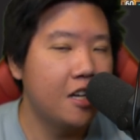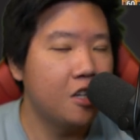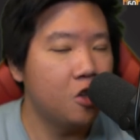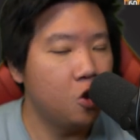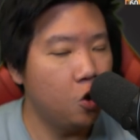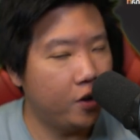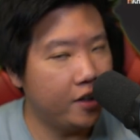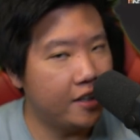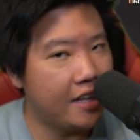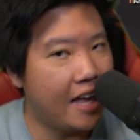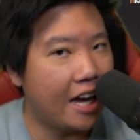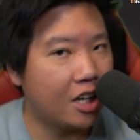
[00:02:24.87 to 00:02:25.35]

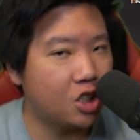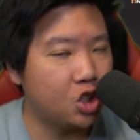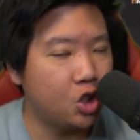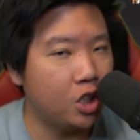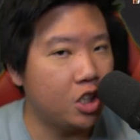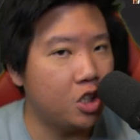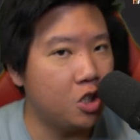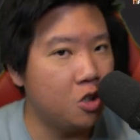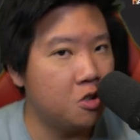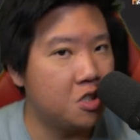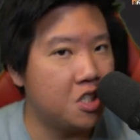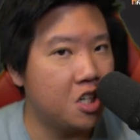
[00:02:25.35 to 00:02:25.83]
you can
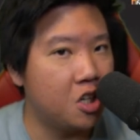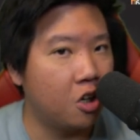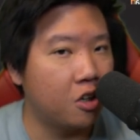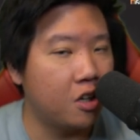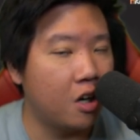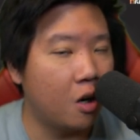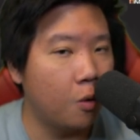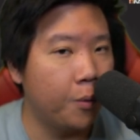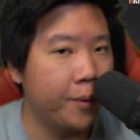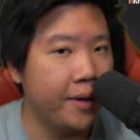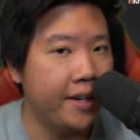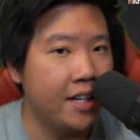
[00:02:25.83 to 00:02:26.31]
actually use it
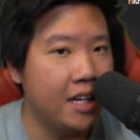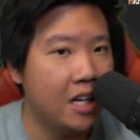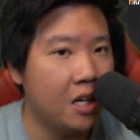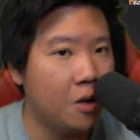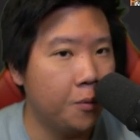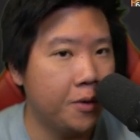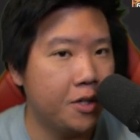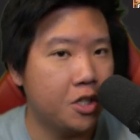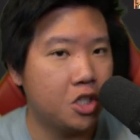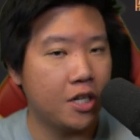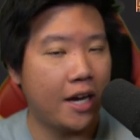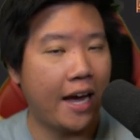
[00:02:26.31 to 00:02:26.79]
on arena,
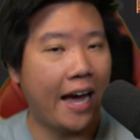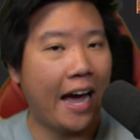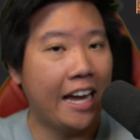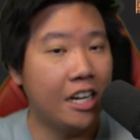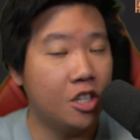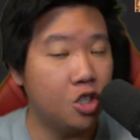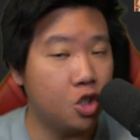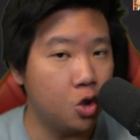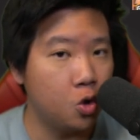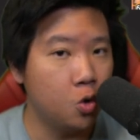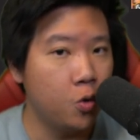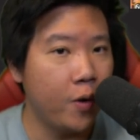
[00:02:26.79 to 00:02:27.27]
which I
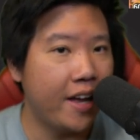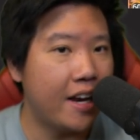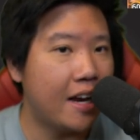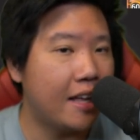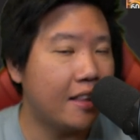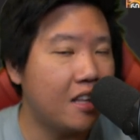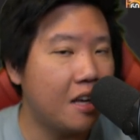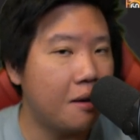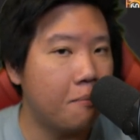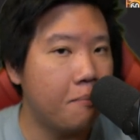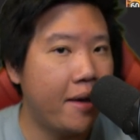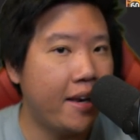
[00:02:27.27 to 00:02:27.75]
do, and I
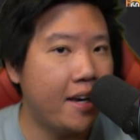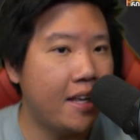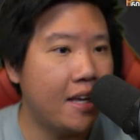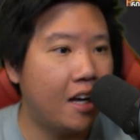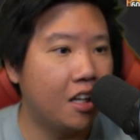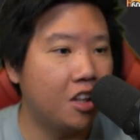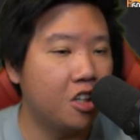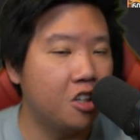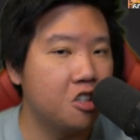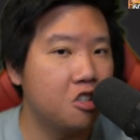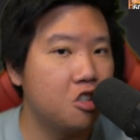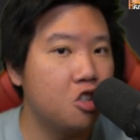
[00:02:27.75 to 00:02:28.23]
think many
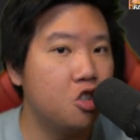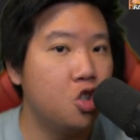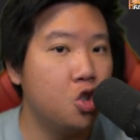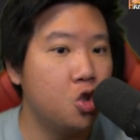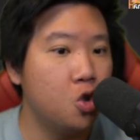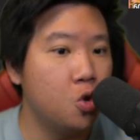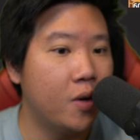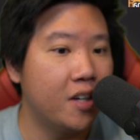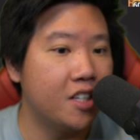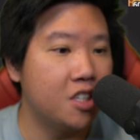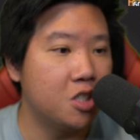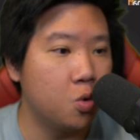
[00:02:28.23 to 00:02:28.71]
others
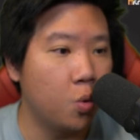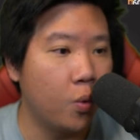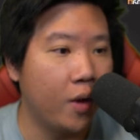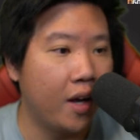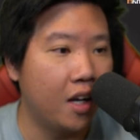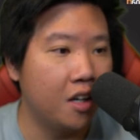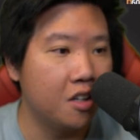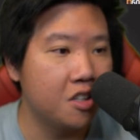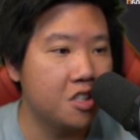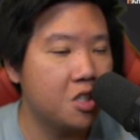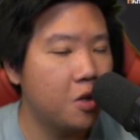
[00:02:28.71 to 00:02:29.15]
do as well.